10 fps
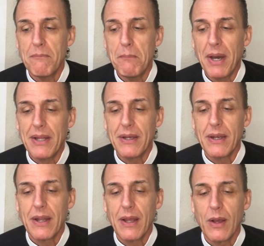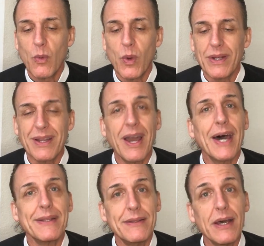But what
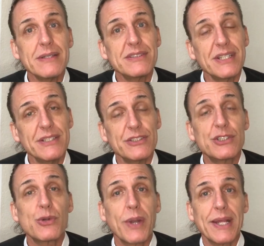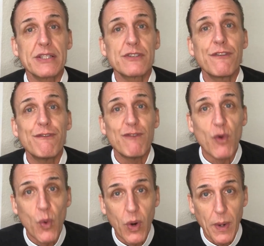God does is
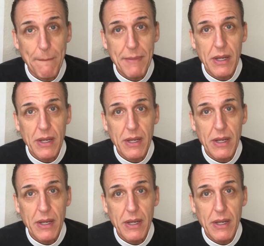transform.